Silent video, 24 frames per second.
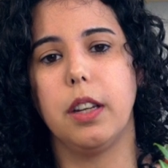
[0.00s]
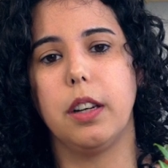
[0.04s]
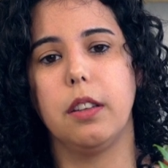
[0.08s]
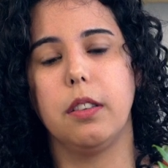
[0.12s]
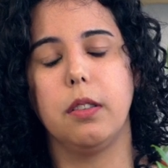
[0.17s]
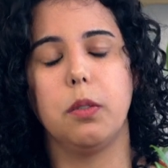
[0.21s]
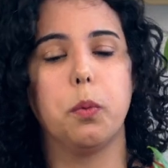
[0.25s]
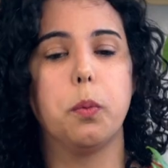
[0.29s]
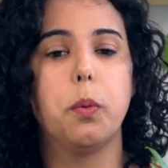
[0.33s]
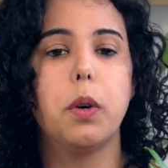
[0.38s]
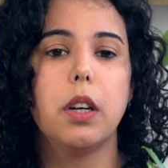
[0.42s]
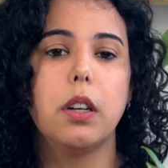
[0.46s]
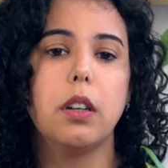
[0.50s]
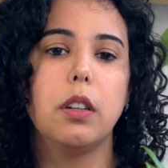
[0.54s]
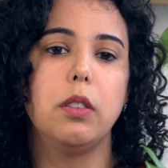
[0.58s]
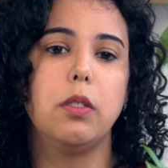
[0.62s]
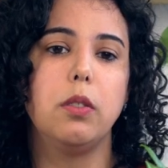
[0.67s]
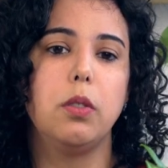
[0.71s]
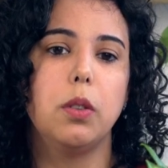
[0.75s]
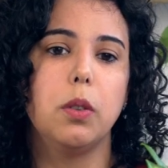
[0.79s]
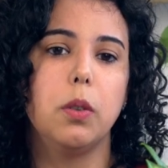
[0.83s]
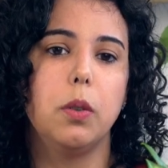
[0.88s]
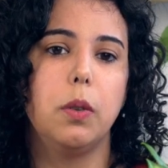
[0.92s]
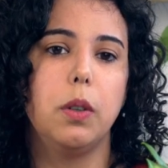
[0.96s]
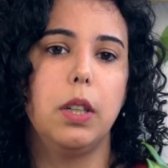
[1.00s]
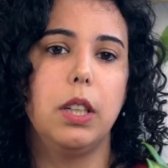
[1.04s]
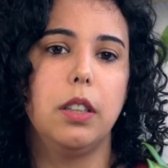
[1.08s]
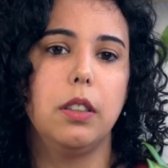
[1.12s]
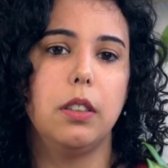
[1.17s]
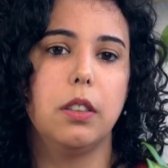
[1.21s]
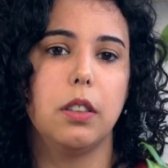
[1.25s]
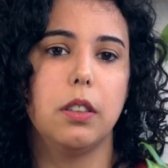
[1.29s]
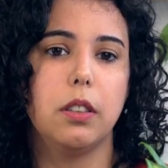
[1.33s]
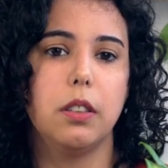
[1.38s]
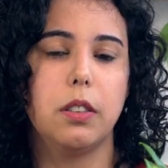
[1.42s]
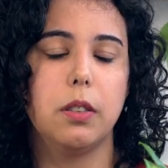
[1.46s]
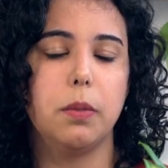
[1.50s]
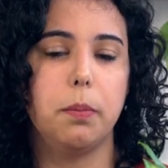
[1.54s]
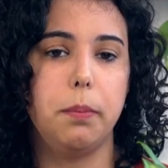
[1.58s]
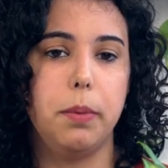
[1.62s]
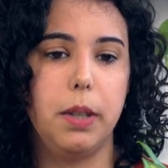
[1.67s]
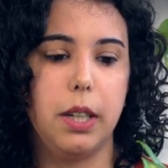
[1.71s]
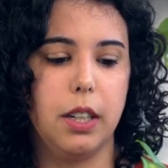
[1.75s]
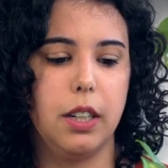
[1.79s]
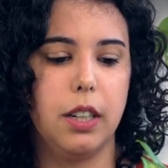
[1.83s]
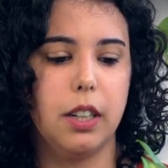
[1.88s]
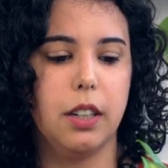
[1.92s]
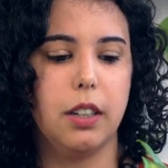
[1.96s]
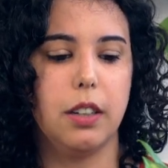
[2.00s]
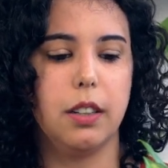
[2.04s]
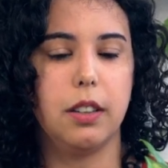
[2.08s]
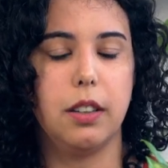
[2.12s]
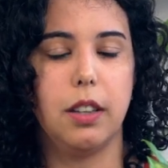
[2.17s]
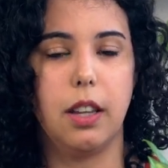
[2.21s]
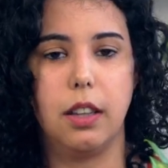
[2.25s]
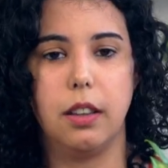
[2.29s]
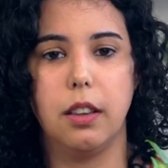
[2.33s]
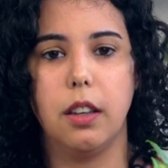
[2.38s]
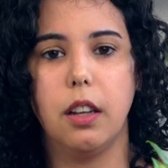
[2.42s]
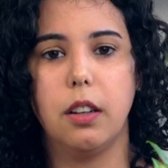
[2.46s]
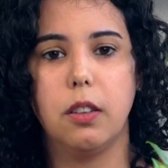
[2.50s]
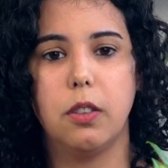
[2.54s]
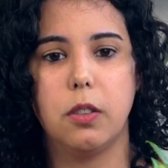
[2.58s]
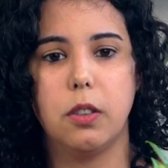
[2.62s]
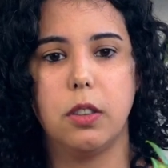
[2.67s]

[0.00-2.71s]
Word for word: that is one or two inches bigger than the